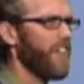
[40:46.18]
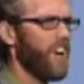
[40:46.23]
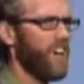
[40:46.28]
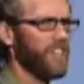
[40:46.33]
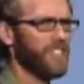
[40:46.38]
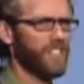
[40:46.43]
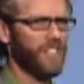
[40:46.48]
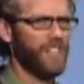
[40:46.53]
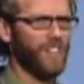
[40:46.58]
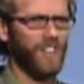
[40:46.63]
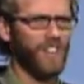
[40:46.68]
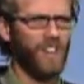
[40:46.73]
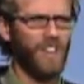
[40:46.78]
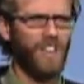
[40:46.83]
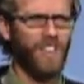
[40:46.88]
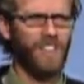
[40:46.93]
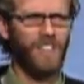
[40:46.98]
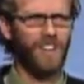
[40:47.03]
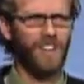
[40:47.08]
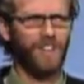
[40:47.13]
the laws that
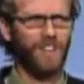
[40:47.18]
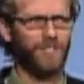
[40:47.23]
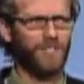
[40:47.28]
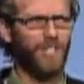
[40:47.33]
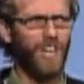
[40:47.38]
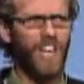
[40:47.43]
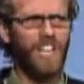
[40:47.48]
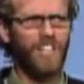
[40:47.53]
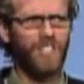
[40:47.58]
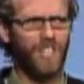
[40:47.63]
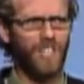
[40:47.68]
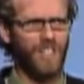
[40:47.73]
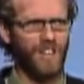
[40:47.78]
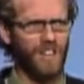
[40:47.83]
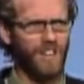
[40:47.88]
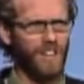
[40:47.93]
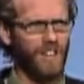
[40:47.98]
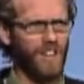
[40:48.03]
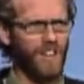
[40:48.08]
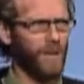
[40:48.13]
are changing.
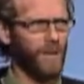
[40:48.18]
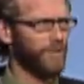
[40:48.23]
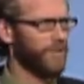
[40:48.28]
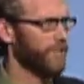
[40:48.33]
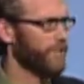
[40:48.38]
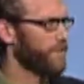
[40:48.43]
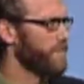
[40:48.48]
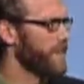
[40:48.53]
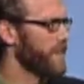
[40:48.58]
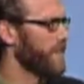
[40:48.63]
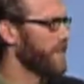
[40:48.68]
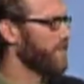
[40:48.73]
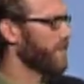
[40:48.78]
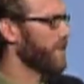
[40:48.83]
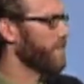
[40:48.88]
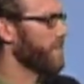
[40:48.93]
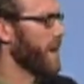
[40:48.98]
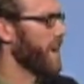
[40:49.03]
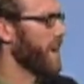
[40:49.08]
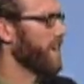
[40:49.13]
I was just speaking
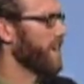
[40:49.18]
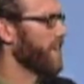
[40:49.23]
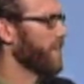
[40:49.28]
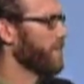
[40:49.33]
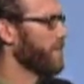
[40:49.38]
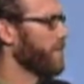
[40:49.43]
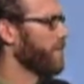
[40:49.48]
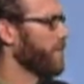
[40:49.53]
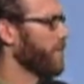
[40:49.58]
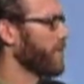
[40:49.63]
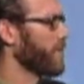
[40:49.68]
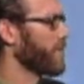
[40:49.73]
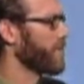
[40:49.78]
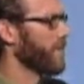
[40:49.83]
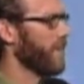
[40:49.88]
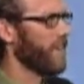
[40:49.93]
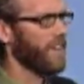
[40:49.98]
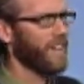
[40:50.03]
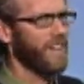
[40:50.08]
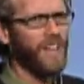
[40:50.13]
with a man here before we
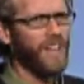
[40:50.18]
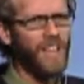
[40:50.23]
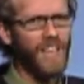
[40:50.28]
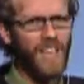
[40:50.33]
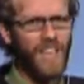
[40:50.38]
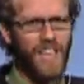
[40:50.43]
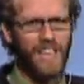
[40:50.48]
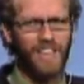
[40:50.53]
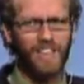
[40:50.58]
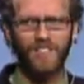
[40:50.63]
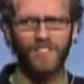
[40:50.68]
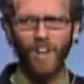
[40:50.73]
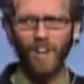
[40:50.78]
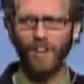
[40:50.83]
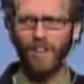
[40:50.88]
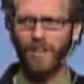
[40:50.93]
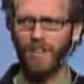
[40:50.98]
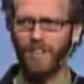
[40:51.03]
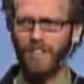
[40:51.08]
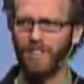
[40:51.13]
started,
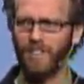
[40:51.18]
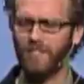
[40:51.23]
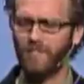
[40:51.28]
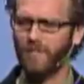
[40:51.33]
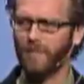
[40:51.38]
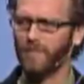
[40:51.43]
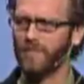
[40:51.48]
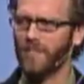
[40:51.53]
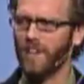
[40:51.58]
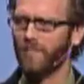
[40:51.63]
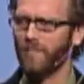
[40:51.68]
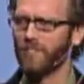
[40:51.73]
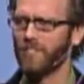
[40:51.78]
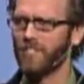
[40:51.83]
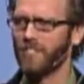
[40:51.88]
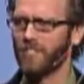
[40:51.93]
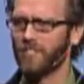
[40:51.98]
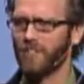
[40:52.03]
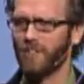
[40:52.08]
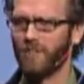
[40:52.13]
he's from San
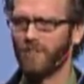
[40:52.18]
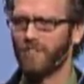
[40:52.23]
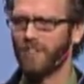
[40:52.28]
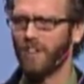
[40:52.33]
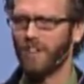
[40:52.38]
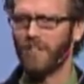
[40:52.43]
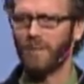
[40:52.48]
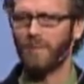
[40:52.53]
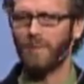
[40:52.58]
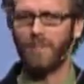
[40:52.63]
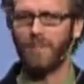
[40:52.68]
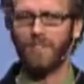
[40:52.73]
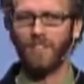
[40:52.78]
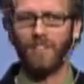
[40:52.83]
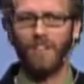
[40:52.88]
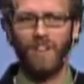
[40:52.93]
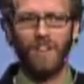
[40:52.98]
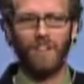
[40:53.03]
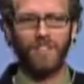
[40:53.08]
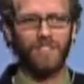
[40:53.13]
Francisco, and talking about
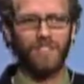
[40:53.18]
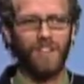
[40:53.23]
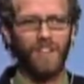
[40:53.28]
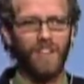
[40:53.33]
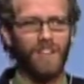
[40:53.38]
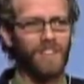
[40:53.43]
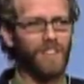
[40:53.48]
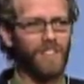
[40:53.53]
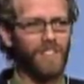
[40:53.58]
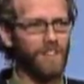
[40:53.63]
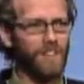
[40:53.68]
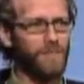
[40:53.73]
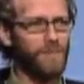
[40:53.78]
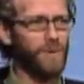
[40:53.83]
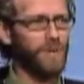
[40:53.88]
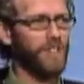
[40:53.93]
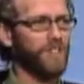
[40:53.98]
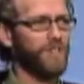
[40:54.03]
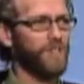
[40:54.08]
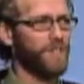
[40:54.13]
the laws that they've
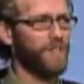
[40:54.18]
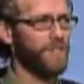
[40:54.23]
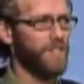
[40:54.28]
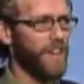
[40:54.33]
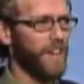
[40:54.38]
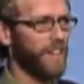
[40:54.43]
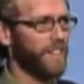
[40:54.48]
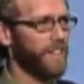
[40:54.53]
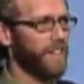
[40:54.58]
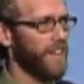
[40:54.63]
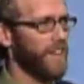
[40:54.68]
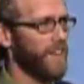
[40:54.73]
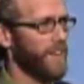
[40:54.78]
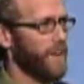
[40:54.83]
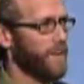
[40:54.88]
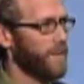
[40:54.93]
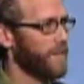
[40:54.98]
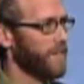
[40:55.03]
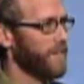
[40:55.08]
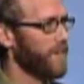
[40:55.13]
put into effect,
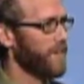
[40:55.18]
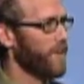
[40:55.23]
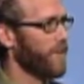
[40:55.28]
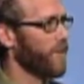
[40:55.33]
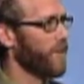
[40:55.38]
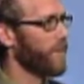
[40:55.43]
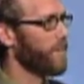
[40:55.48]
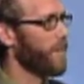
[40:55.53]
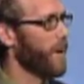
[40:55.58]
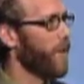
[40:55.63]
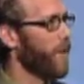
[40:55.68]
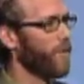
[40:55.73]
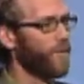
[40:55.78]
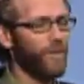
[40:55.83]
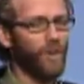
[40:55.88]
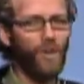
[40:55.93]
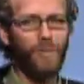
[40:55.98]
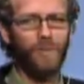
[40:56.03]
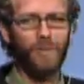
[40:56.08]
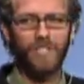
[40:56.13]

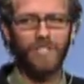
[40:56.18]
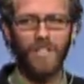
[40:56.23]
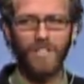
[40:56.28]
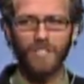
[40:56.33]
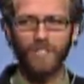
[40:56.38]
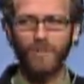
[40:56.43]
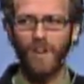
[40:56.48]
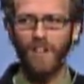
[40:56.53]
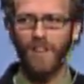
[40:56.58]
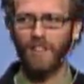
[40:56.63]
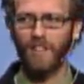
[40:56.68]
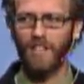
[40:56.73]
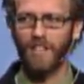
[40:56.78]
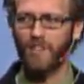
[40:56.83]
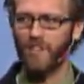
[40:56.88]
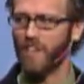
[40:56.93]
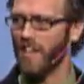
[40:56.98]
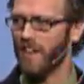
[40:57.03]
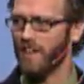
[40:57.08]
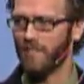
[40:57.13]
over homosexuality,
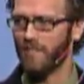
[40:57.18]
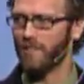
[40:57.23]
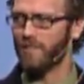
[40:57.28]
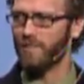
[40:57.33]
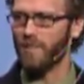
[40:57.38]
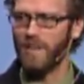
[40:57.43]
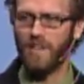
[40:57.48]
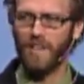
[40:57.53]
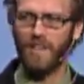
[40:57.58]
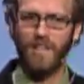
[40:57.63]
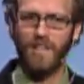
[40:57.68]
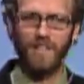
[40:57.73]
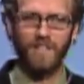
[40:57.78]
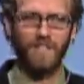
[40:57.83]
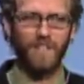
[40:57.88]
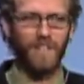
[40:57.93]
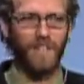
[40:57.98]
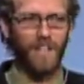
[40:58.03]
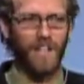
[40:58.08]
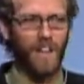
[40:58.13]
and you can't even speak
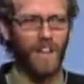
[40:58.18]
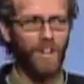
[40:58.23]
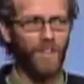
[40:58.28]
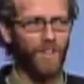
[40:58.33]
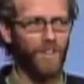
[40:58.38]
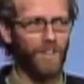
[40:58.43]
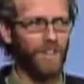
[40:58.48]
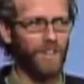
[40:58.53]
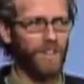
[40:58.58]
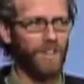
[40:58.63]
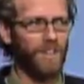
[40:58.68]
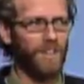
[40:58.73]
against it now.